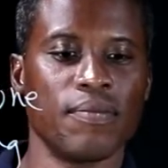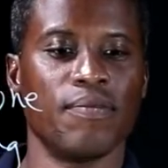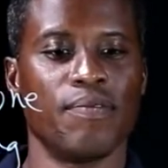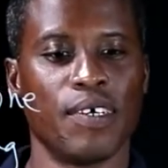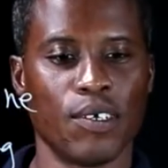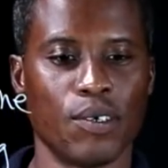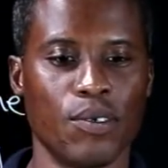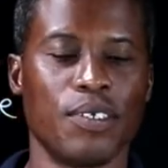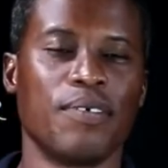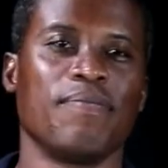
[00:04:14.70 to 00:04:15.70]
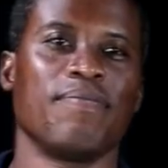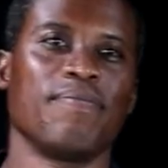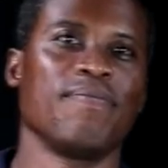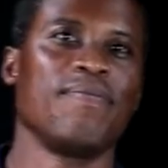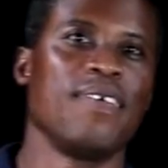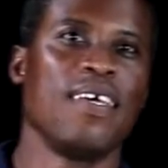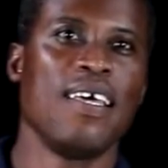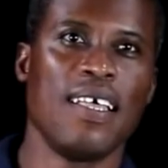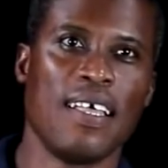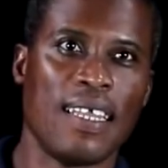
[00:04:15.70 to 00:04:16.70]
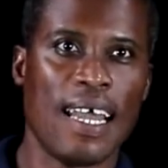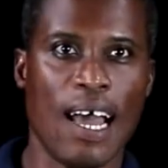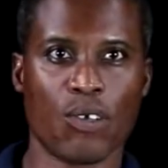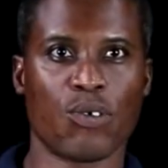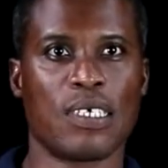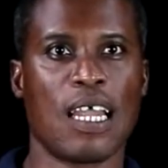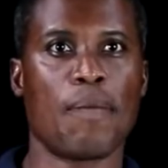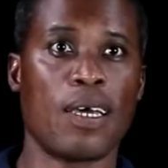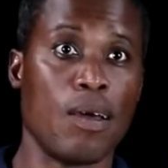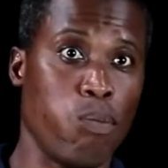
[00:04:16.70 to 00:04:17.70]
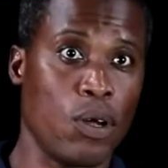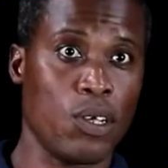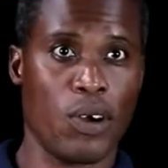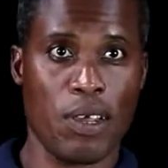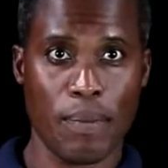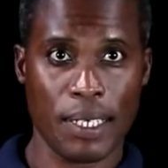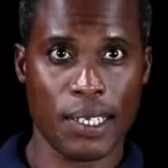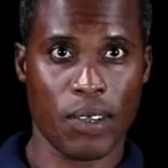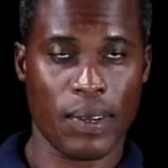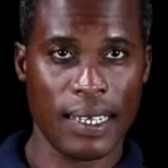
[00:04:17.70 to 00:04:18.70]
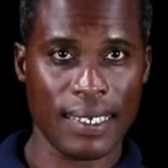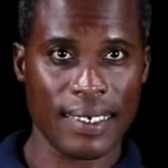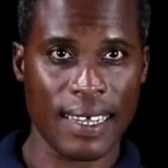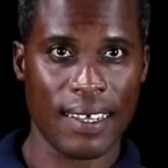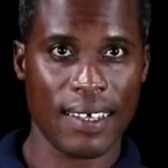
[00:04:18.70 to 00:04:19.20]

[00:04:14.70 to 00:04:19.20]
Very good. Then I also said about the body or the message of the letter.